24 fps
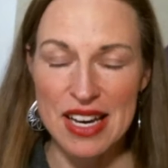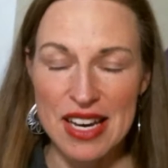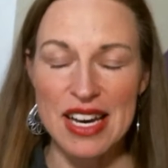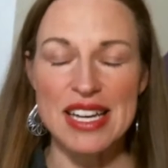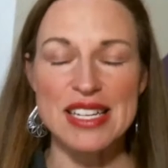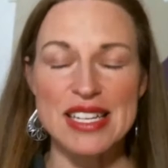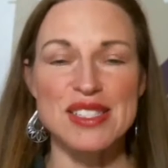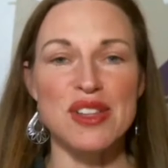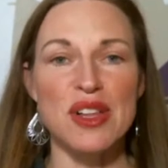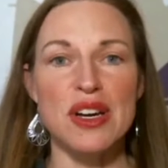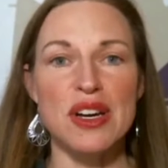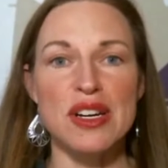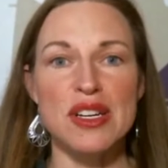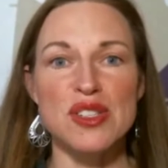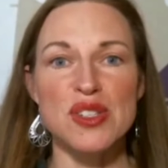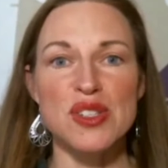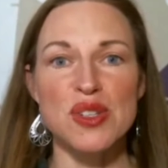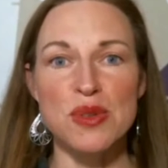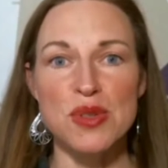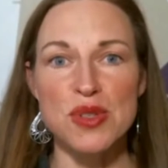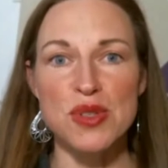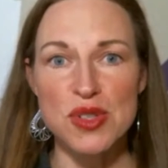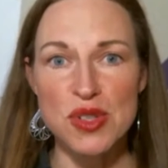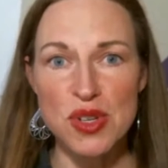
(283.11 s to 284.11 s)
as long as
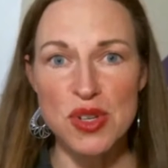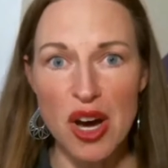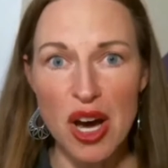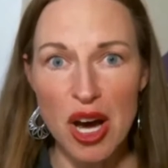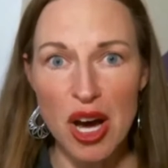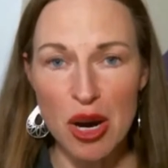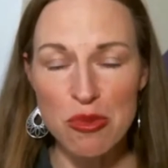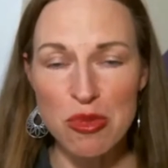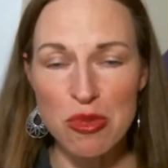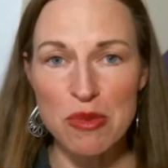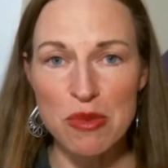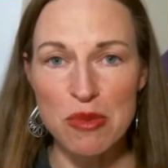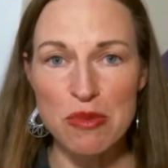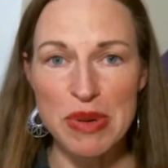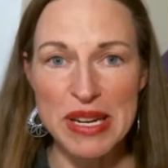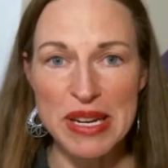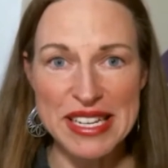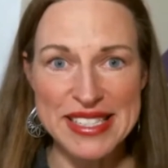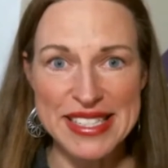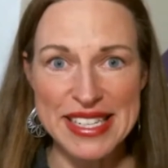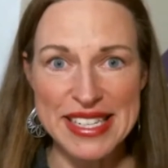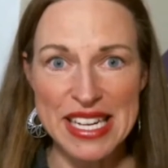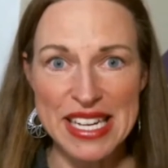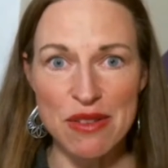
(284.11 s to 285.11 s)
you stop
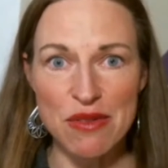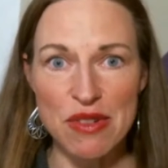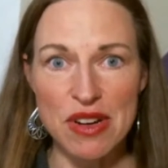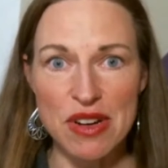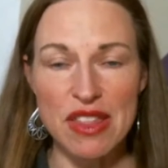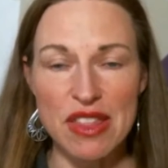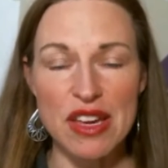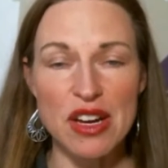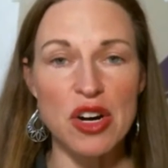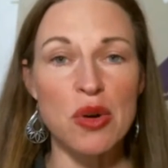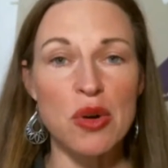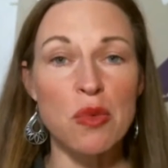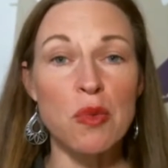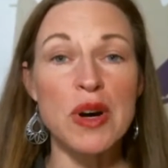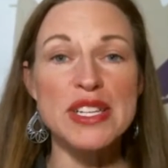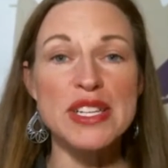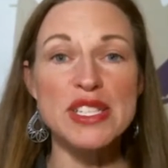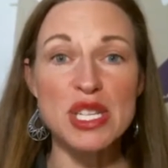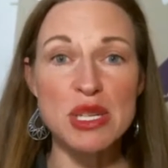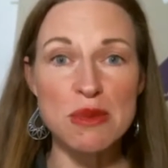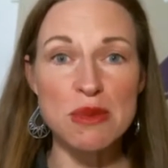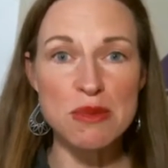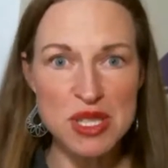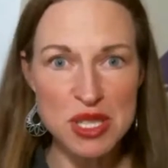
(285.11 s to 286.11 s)
basing everything on what
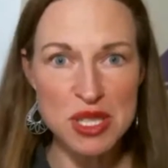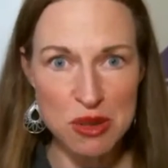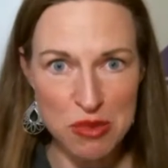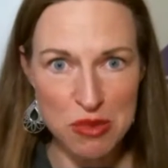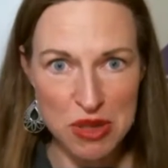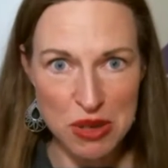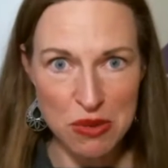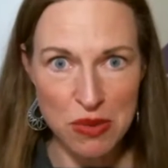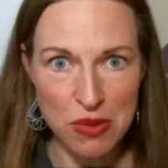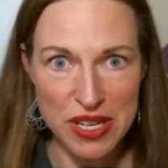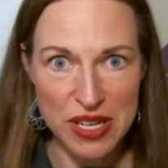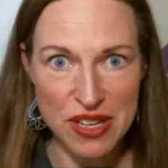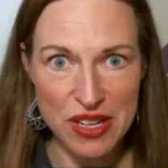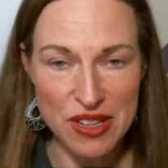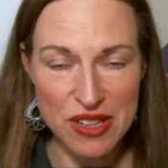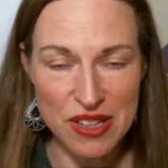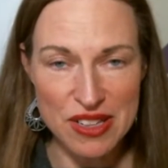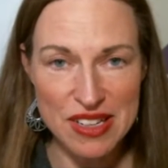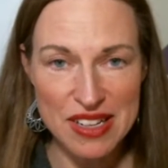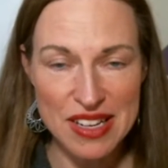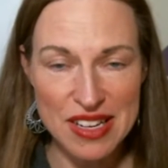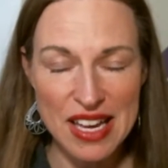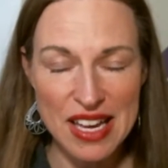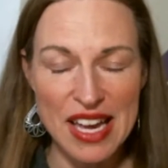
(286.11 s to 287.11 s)
seems to be real,